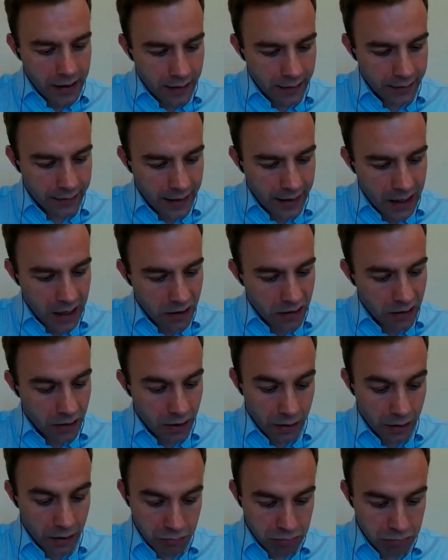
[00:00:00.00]
then
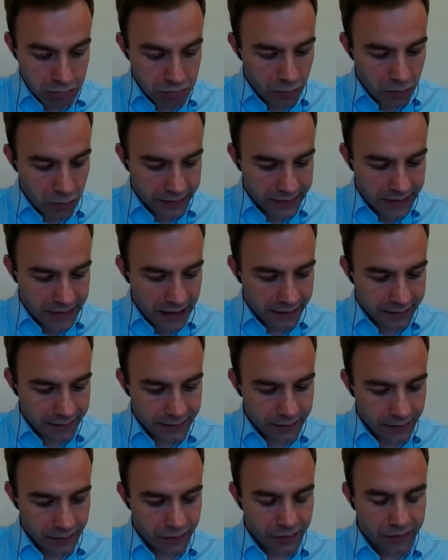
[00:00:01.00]
what's
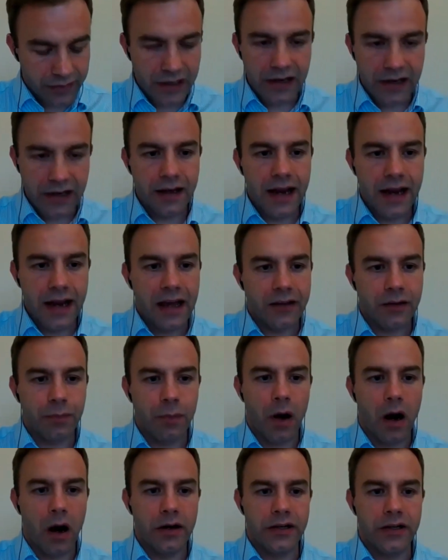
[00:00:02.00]
next? So the next
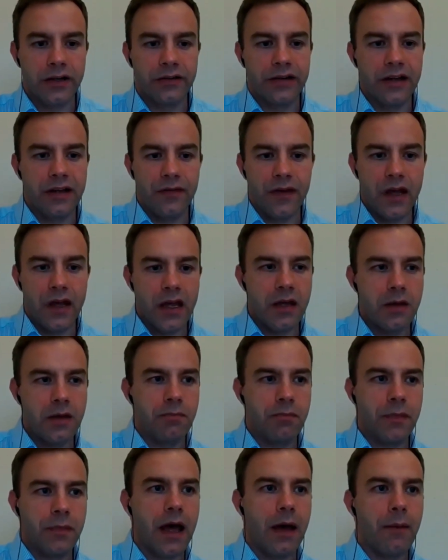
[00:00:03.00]
part of your CV
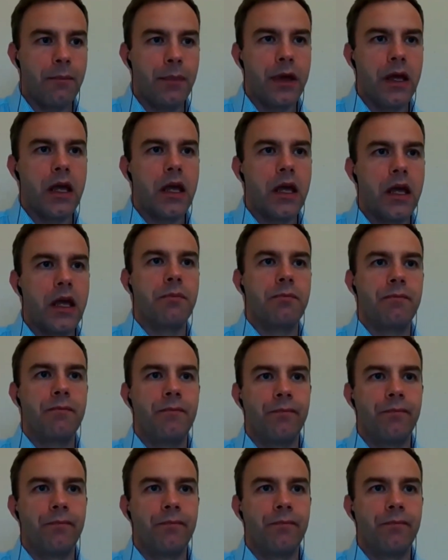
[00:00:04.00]
can be